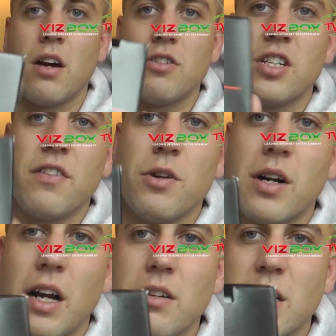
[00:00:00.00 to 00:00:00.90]
I'll just give you
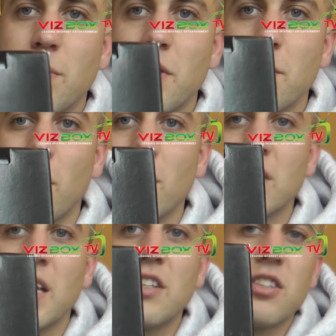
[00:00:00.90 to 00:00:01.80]
a close up of the
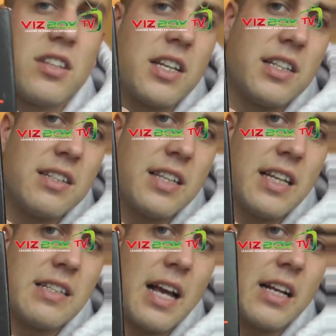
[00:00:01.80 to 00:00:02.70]
box there just so you can
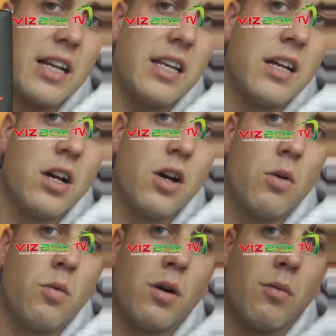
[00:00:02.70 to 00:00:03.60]
see exactly
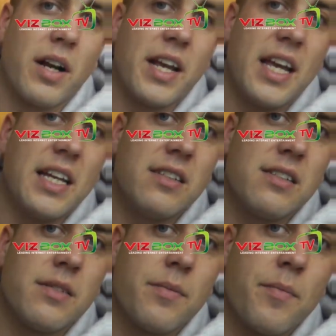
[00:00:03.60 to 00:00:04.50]
what one it
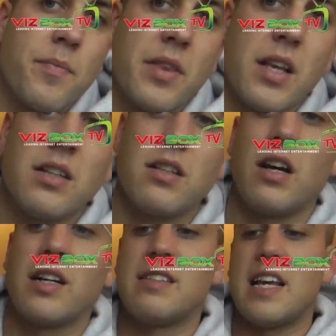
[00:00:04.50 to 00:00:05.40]
is. So
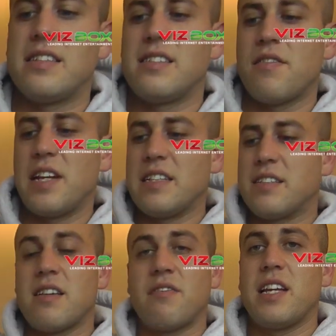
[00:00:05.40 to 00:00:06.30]
like I said,
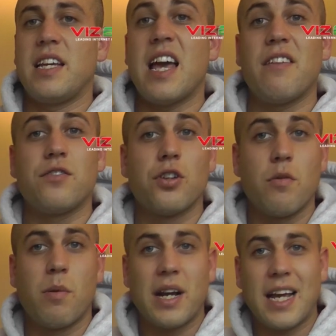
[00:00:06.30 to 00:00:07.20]
17-70,
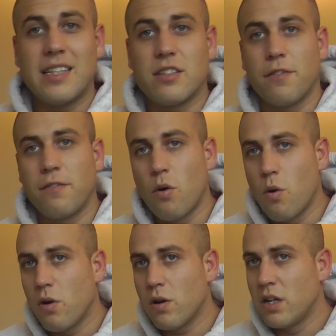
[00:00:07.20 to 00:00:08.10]

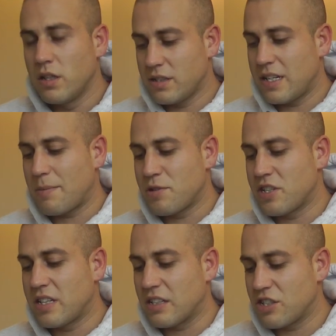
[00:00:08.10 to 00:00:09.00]
f2.8-4, so the
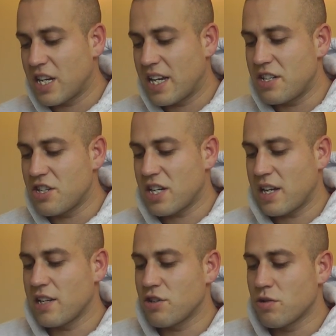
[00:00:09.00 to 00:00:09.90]
aperture does change
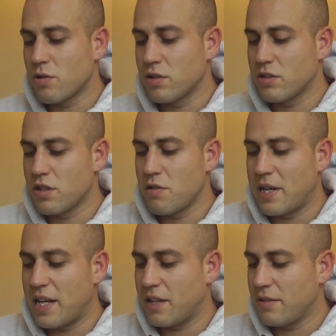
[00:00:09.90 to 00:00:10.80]
as you're
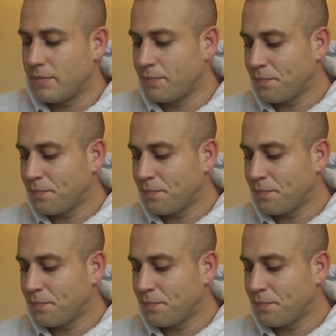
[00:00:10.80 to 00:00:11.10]
zooming in.